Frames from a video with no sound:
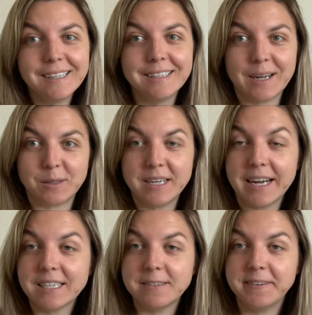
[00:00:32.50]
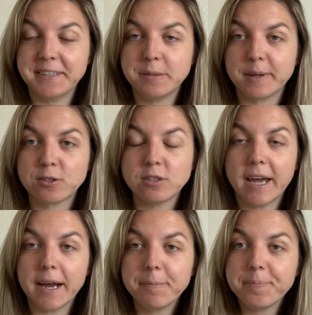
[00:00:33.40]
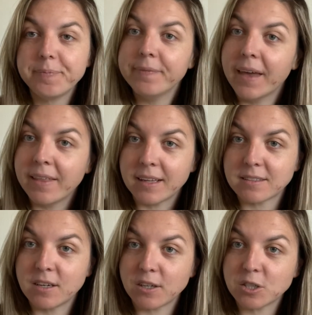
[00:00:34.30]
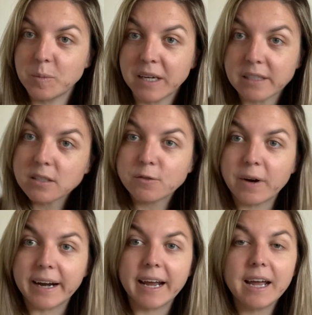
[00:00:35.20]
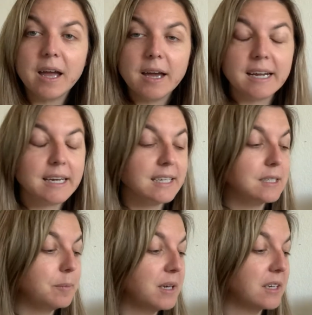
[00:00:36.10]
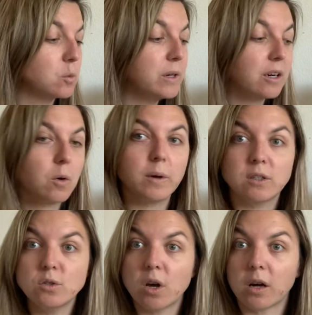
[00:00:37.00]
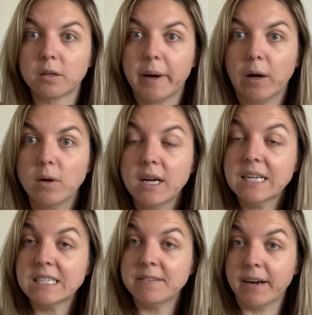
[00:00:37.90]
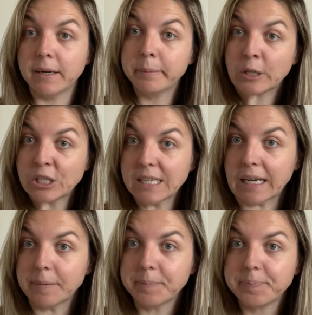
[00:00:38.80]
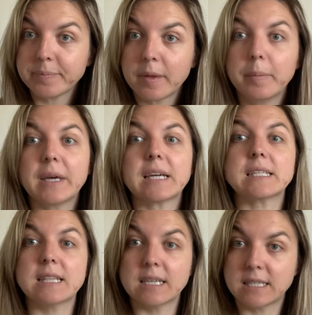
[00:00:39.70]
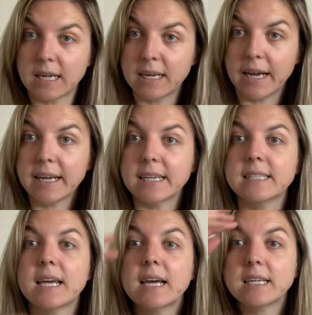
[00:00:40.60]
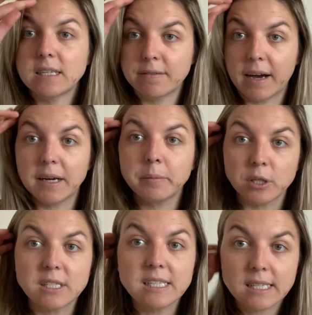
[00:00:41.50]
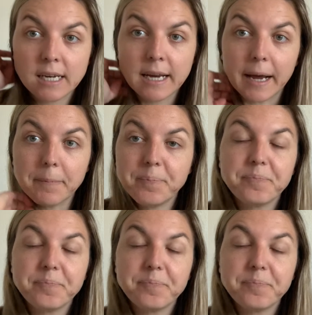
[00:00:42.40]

Now today is a very special day, and that's not just because it's Friday. It is because we are going to talk about Divine Mercy, because this Sunday is Divine Mercy Sunday.